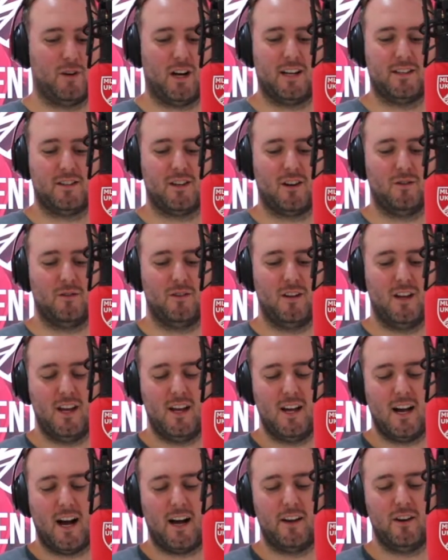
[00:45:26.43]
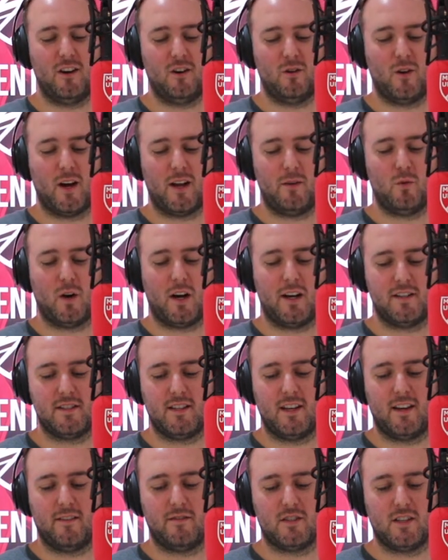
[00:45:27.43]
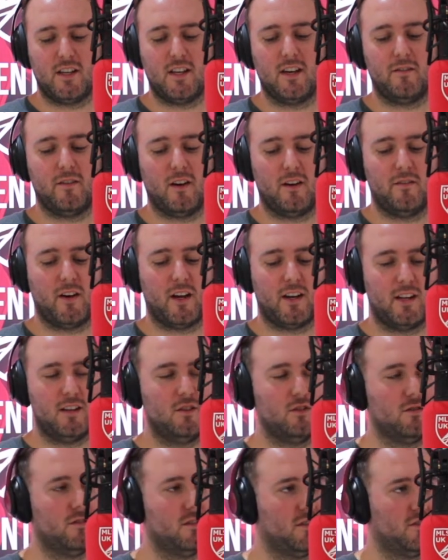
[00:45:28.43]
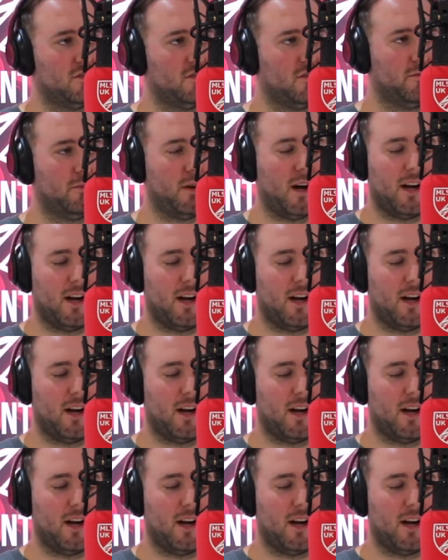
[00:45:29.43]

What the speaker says: But I know NYCFC have had injuries and stuff,